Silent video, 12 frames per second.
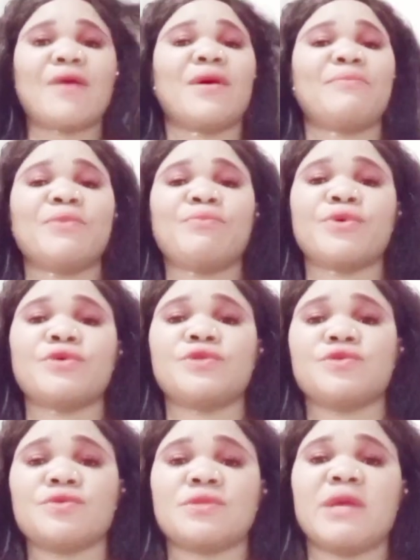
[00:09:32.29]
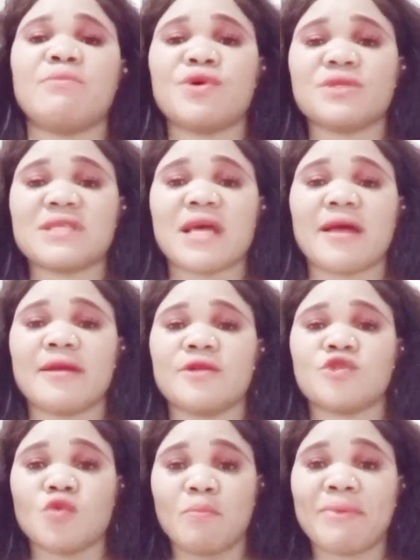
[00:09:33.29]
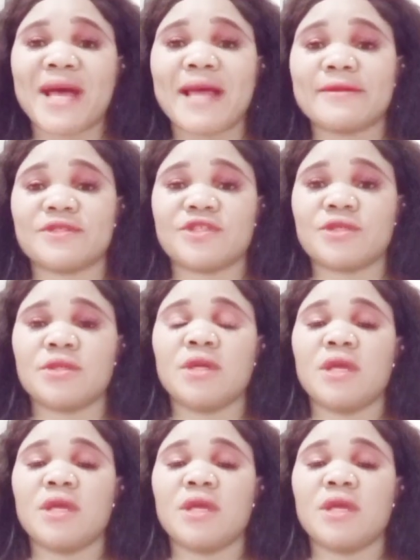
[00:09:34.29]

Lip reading: our people use a mortar to pound.